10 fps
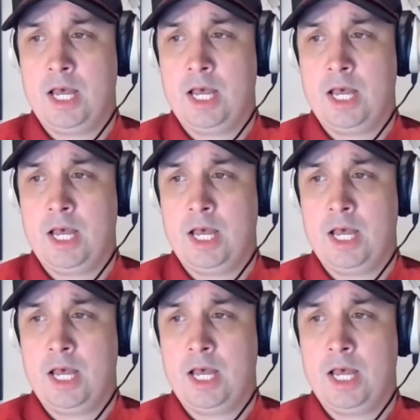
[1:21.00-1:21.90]
game,
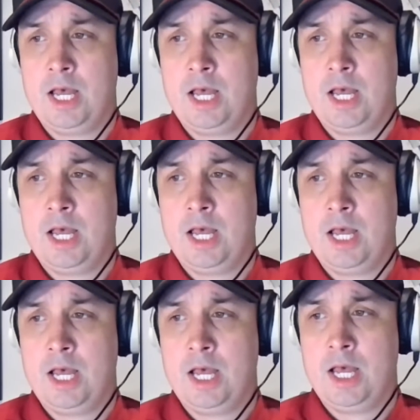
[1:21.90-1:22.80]
and maybe even
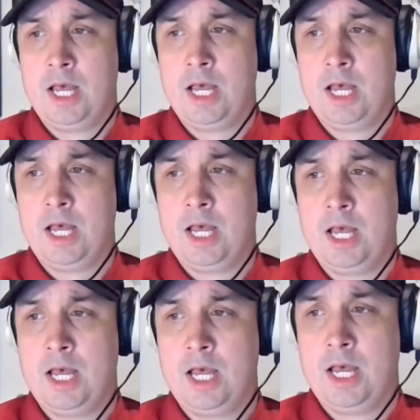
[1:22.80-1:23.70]
more. You could make a
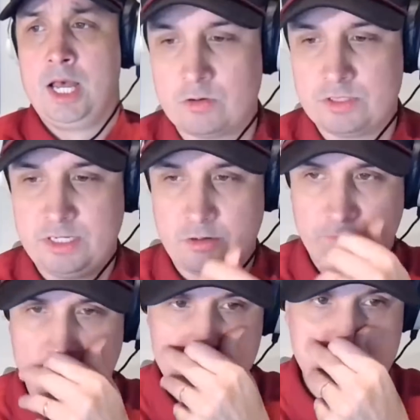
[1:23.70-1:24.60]
case maybe 13 or
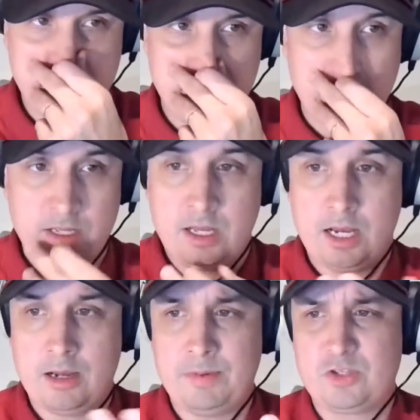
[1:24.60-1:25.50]
14.
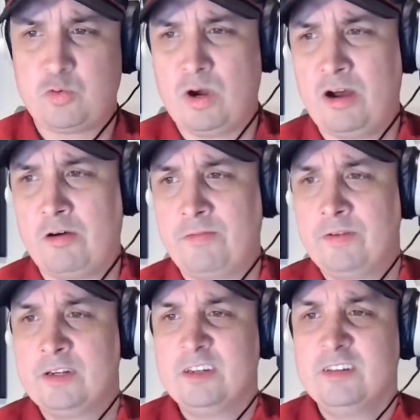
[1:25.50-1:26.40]
But 12
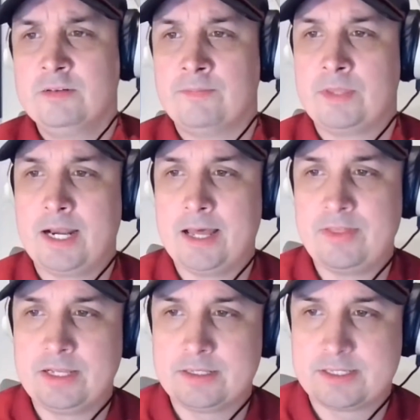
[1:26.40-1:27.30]
that I
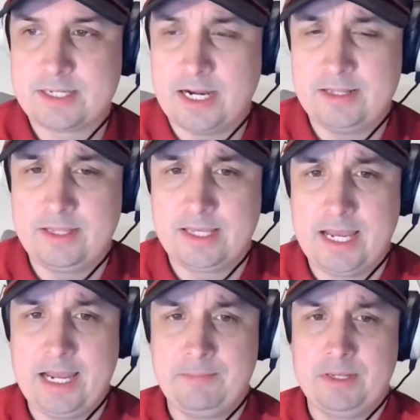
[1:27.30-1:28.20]
think decided the
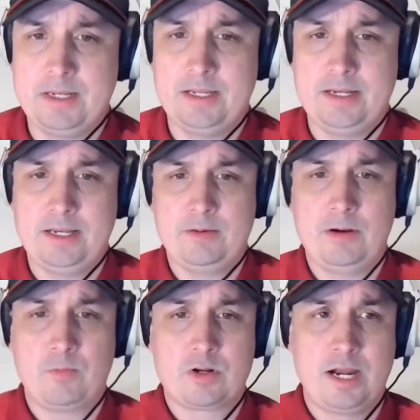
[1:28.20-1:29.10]
game and
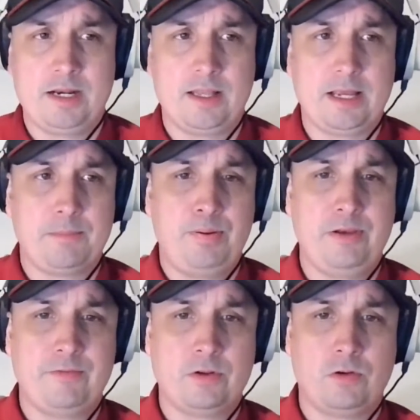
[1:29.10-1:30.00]
were kind of like
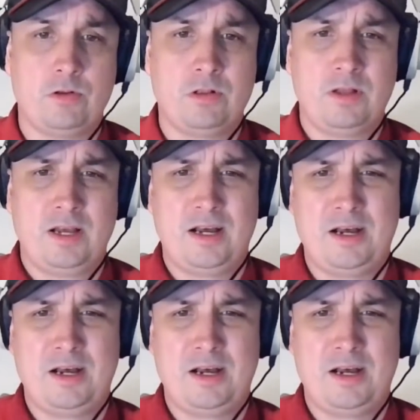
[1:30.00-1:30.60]
pivotal